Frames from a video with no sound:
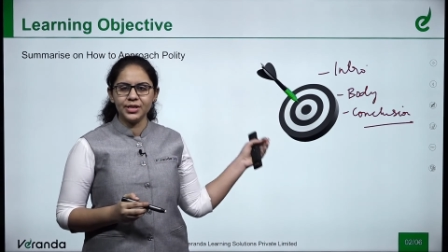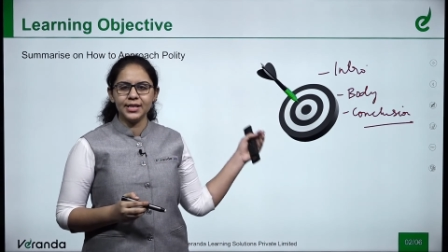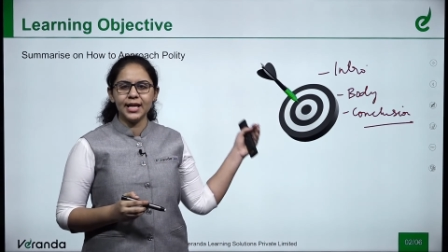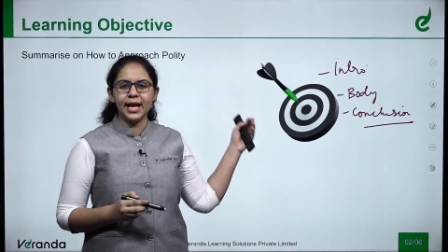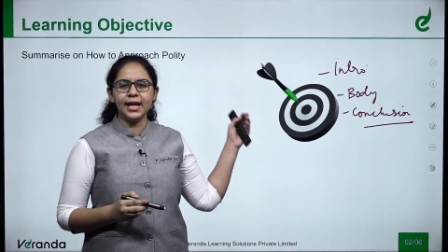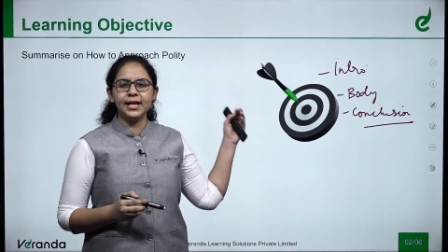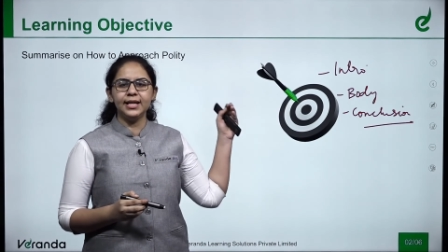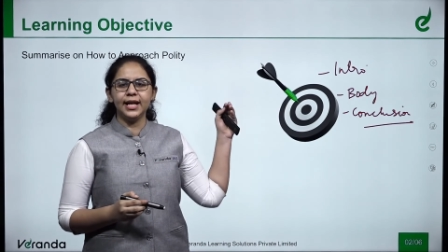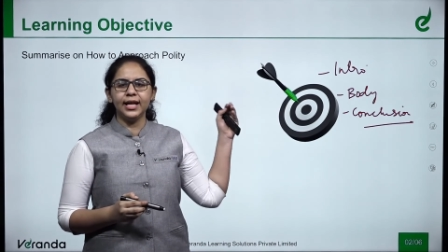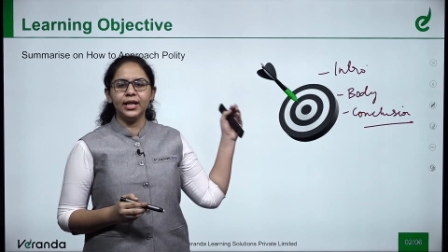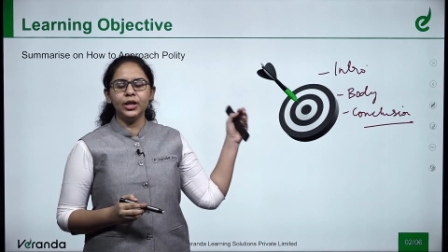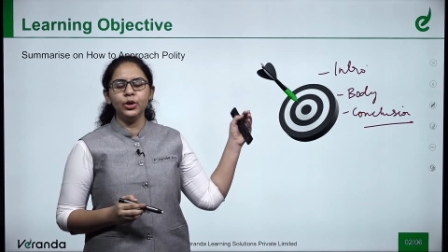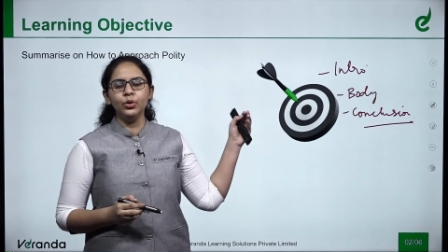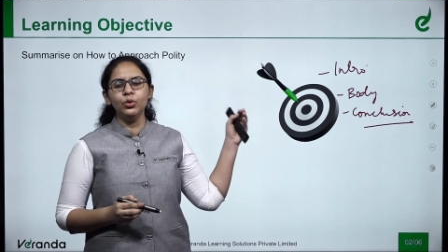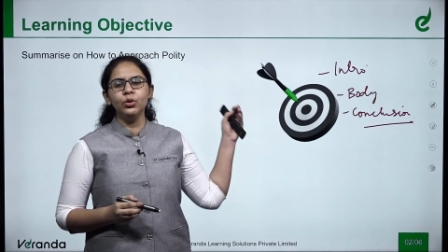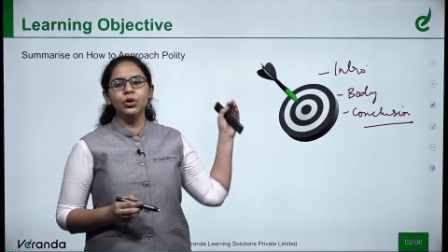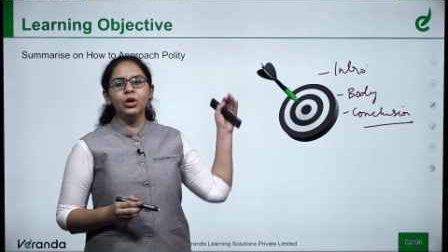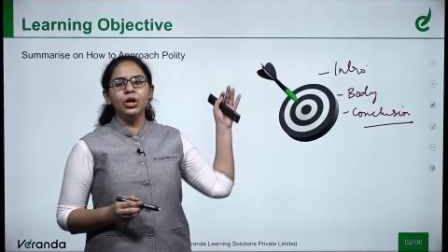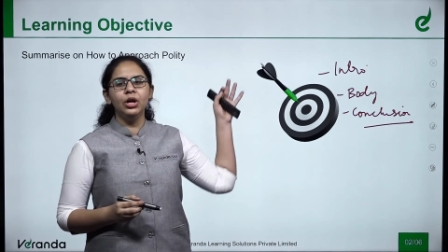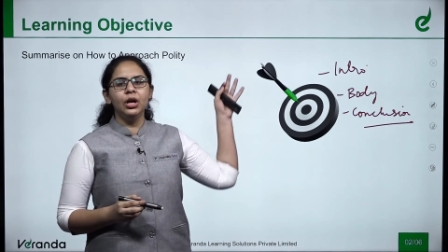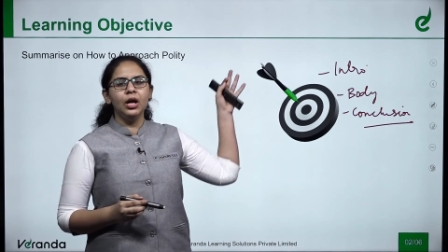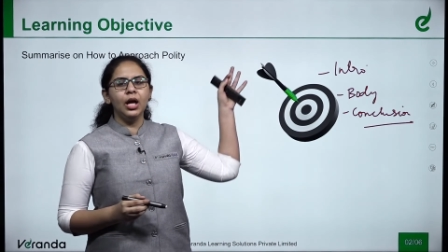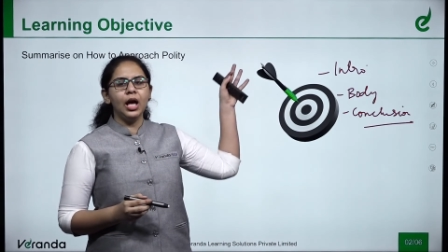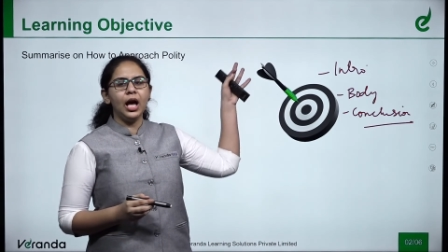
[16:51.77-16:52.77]
I will tell you
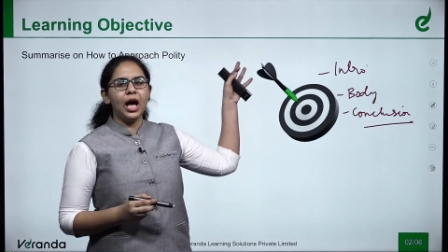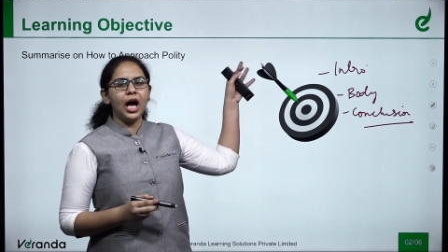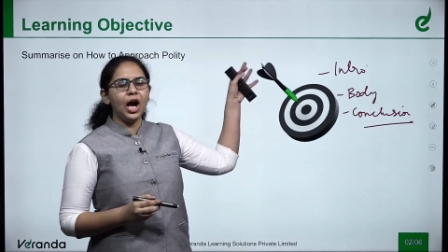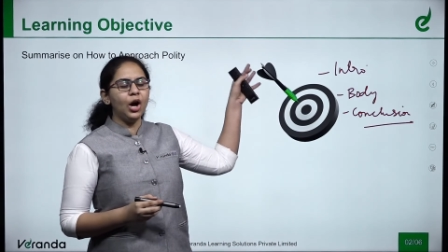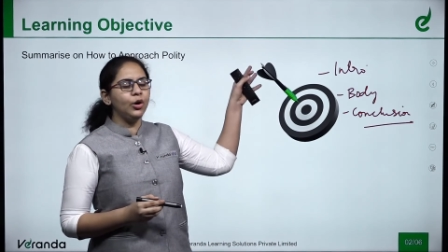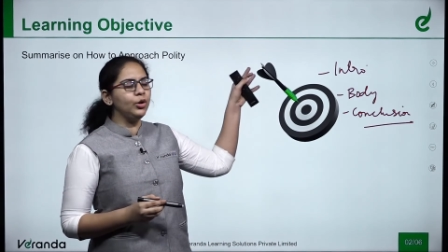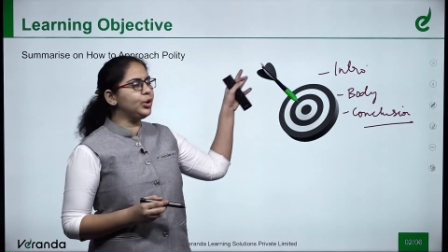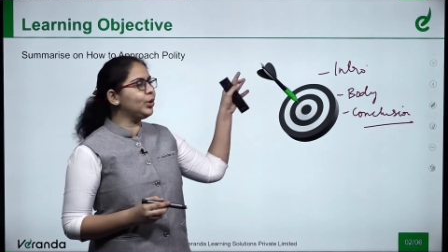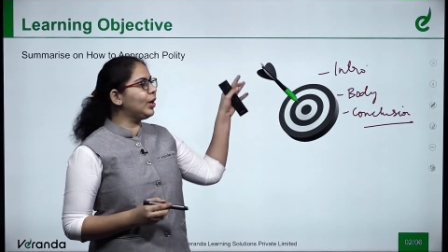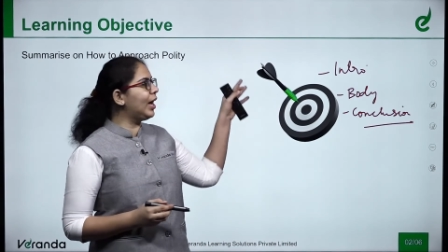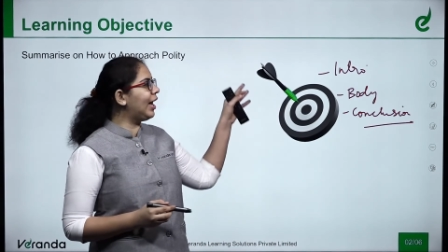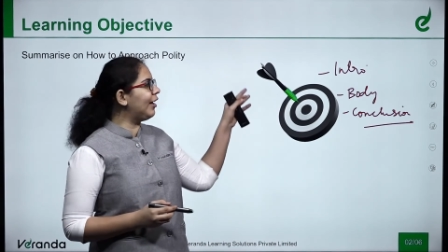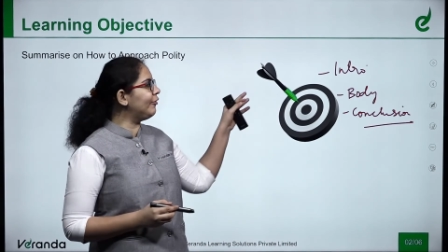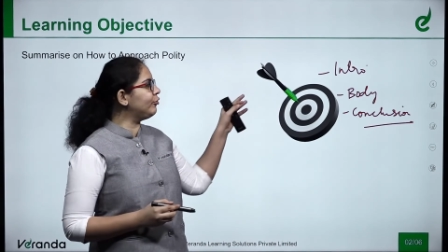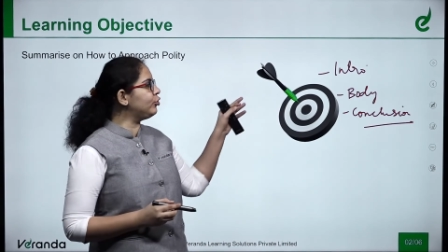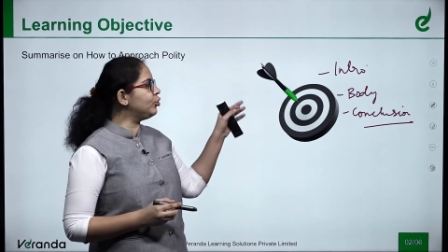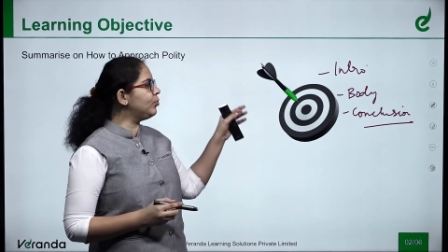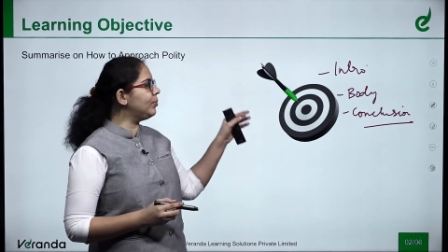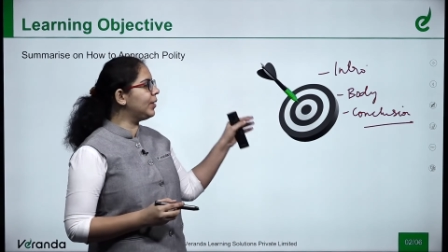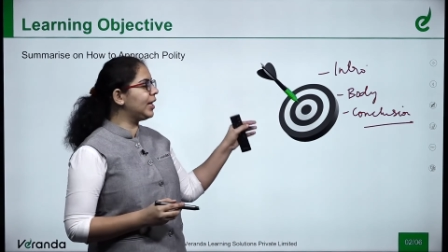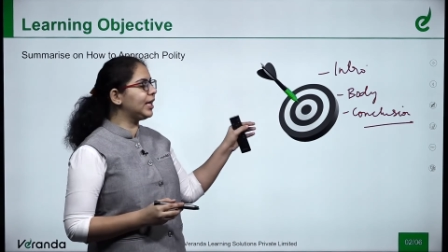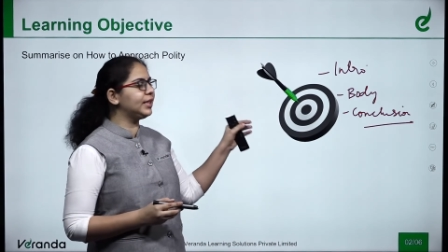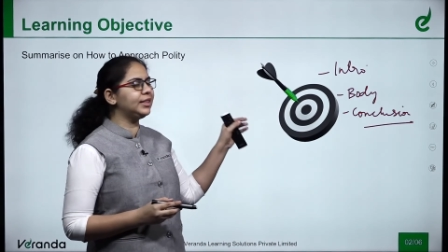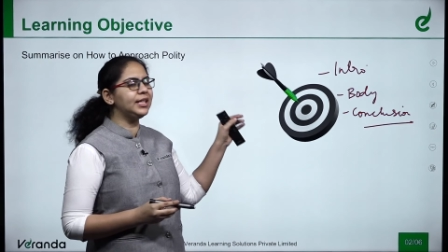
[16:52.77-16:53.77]
how you have to
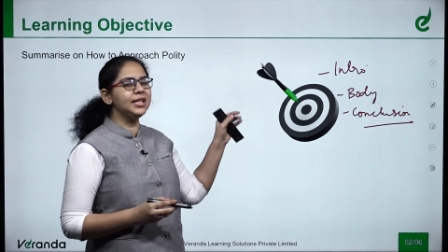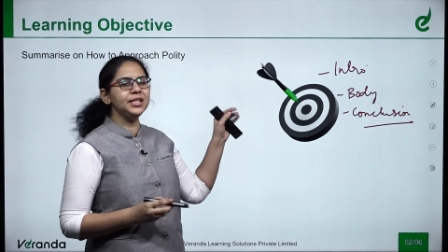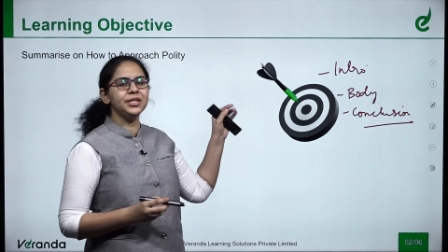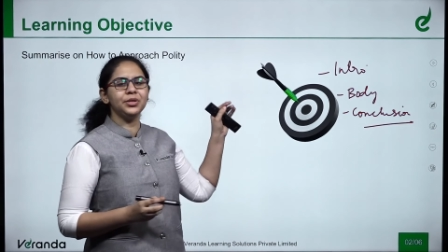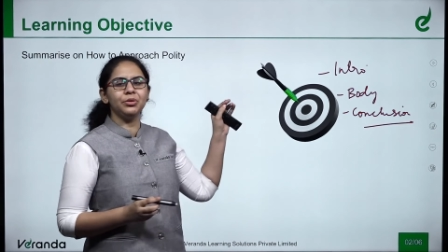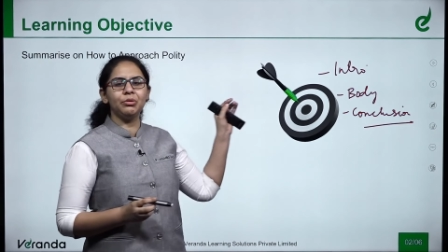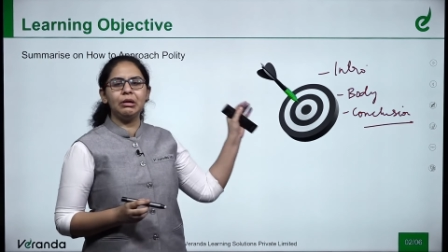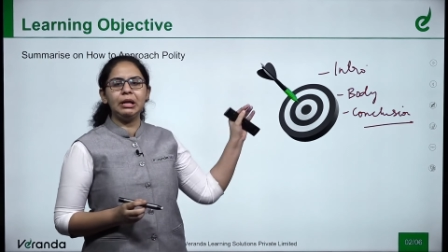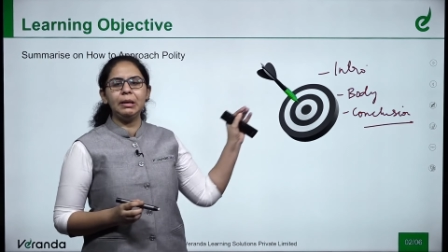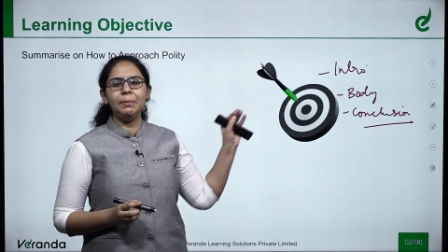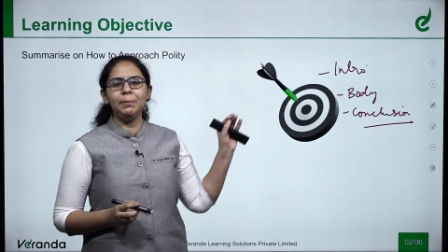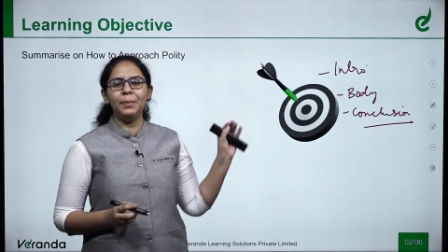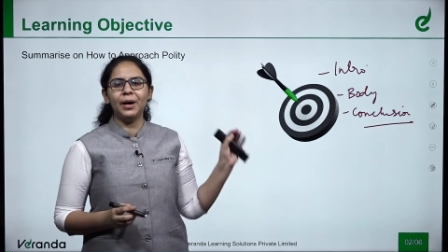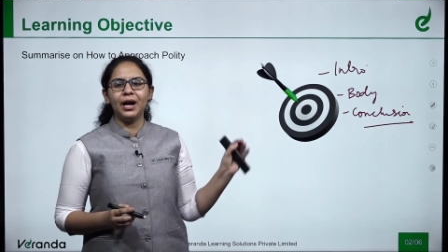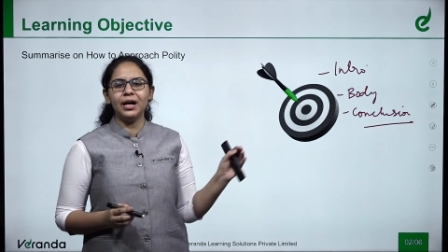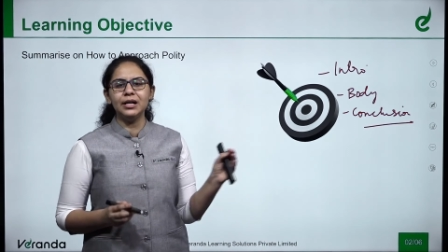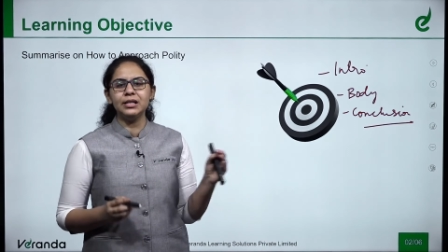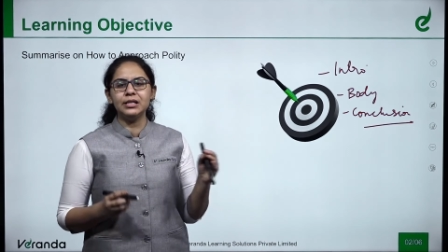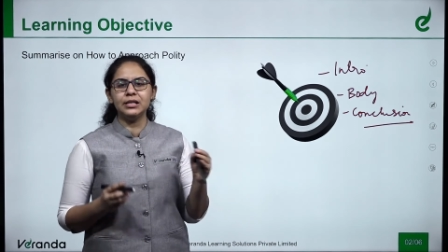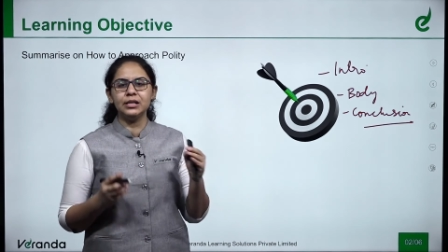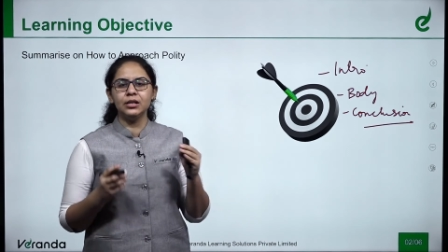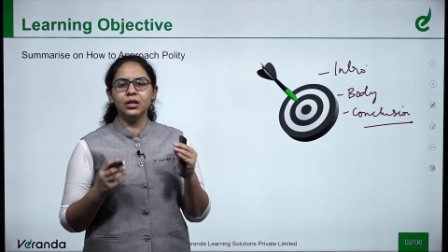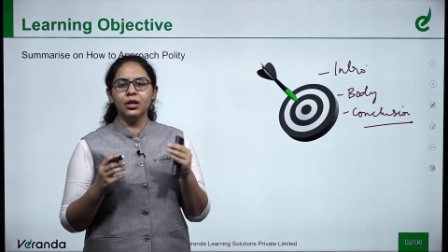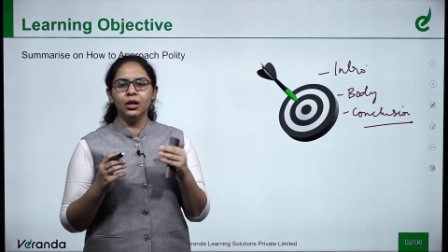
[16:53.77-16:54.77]
make these three
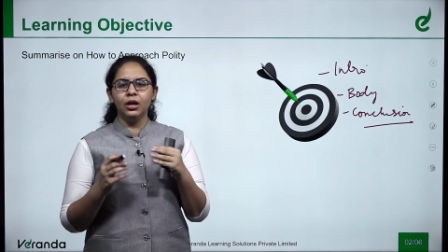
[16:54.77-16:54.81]
parts